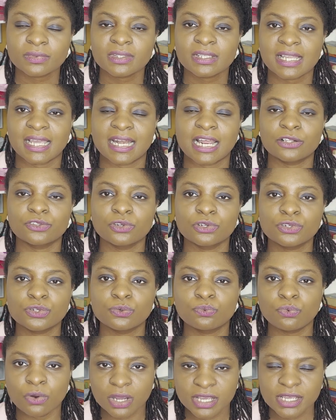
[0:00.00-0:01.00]
and I told you
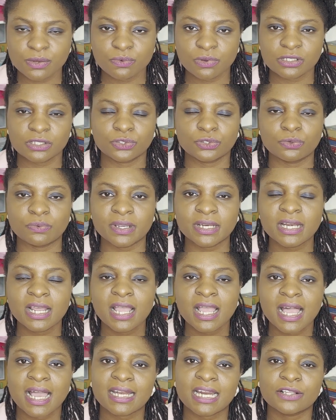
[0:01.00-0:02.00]
what he was doing,
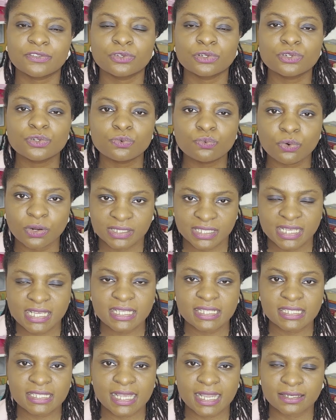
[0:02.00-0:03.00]
and I told you what he
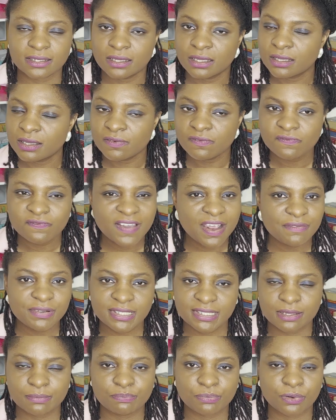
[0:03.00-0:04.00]
said. Very
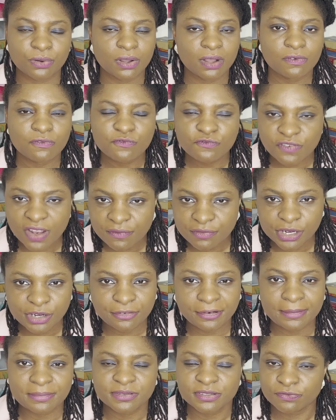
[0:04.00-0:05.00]
simple, very
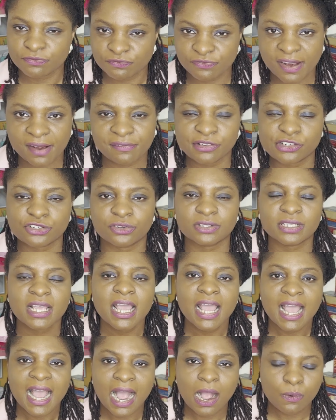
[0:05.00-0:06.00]
crisp, very short.
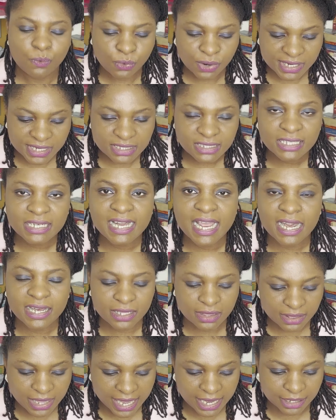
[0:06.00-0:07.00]
And what is the
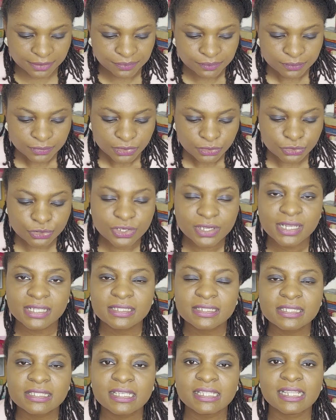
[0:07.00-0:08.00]
learning there? You can
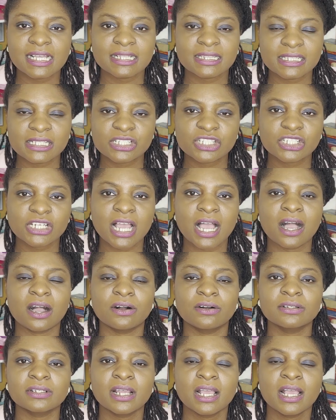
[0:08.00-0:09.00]
see that the
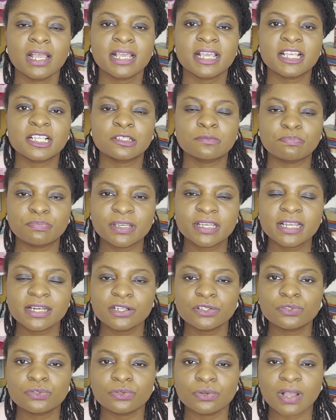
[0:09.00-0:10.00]
child is
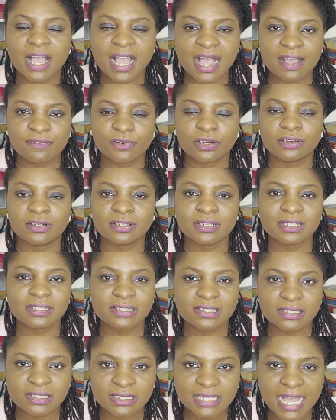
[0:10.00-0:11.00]
beginning to have an
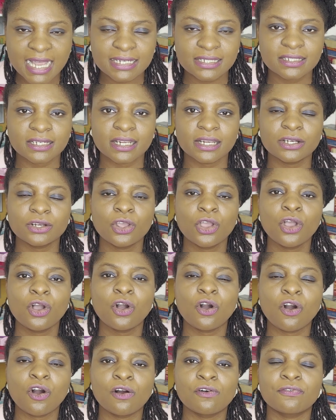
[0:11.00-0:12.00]
understanding
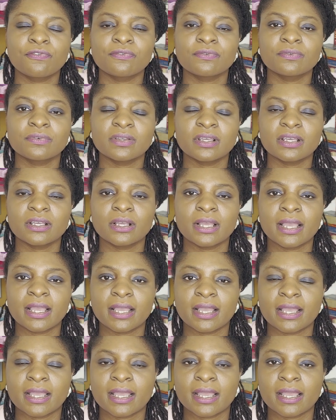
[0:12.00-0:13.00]
of
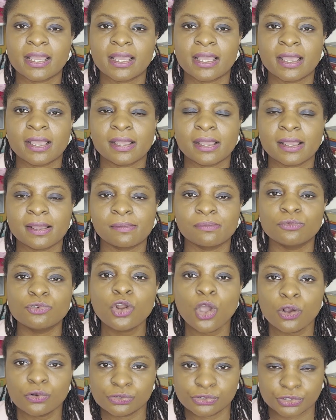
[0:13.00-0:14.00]

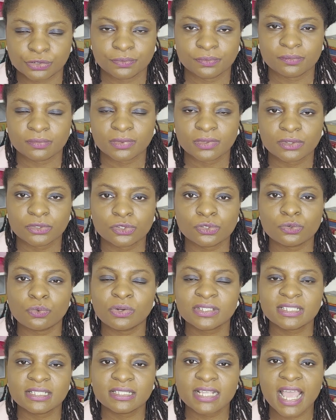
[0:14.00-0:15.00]
load. So
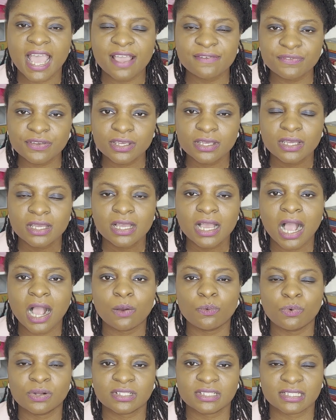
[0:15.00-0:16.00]
what is heavy
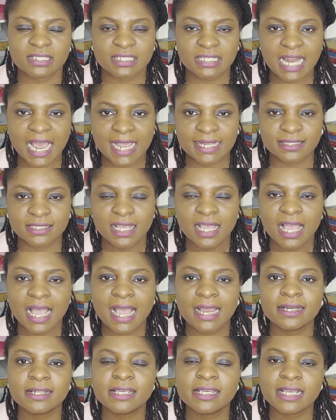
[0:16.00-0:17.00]
and what is light?
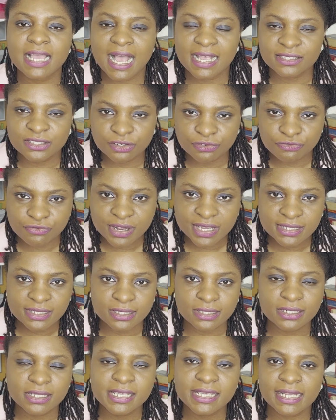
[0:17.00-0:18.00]
And he has a
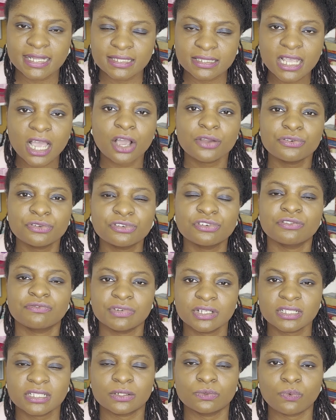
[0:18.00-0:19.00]
reason. He can tell you the
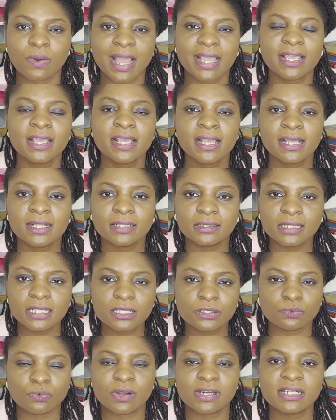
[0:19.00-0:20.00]
reason why
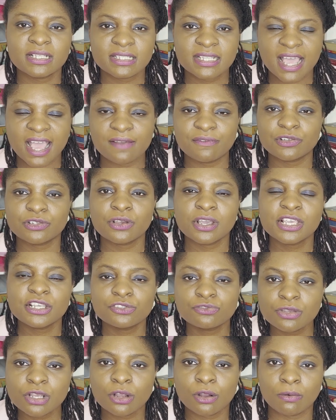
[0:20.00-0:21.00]
this one is heavy. So he's
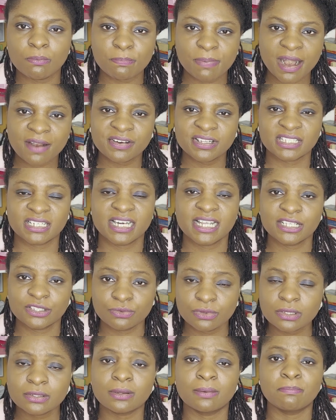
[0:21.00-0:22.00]
doing comparison. He's
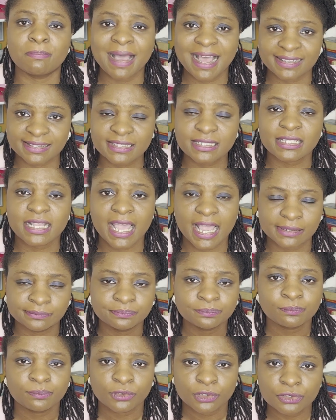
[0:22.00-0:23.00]
doing some maths there.
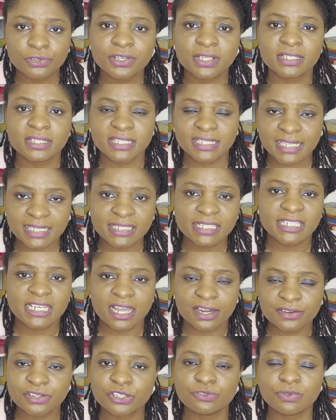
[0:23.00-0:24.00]
You can see that the
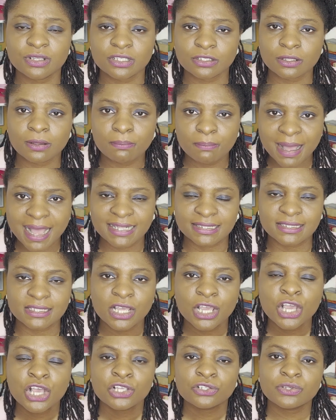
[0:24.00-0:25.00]
child is doing some maths.
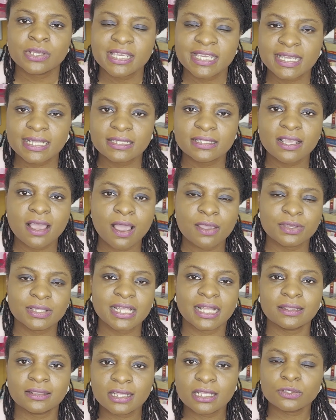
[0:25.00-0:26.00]
So he can tell you
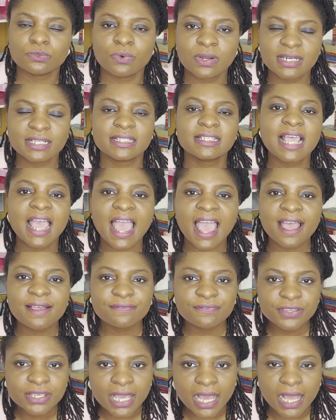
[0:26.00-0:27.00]
that this one is
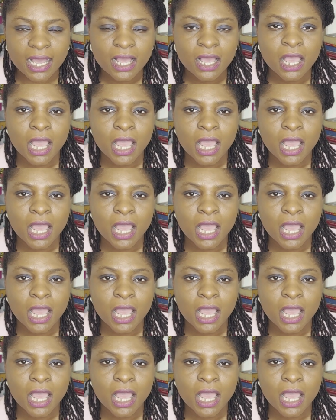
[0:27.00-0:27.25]
heavier